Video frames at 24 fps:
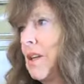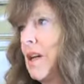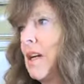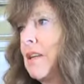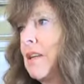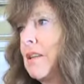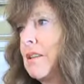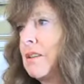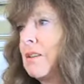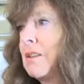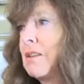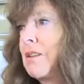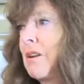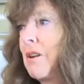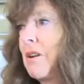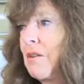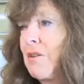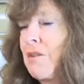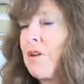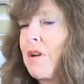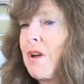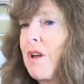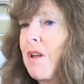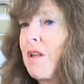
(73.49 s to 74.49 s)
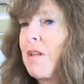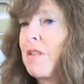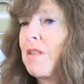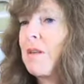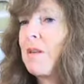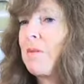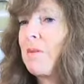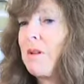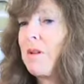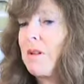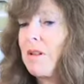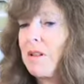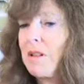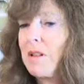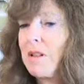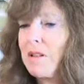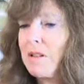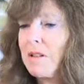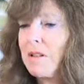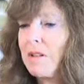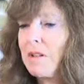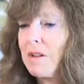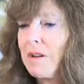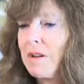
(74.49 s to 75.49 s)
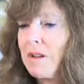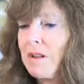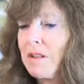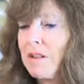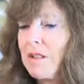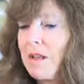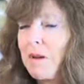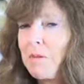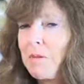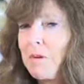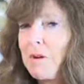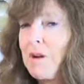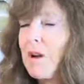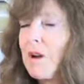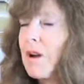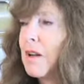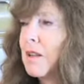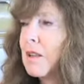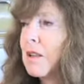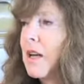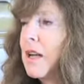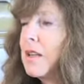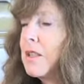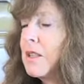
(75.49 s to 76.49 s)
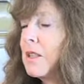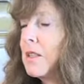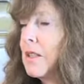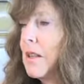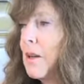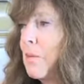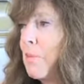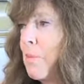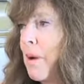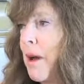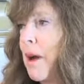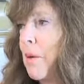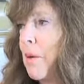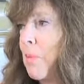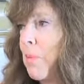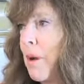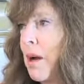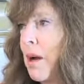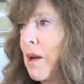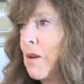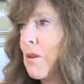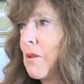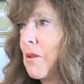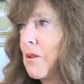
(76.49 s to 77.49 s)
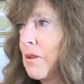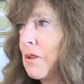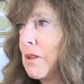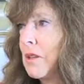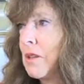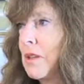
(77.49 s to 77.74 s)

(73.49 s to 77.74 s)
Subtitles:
And so they were allegedly backed by gold.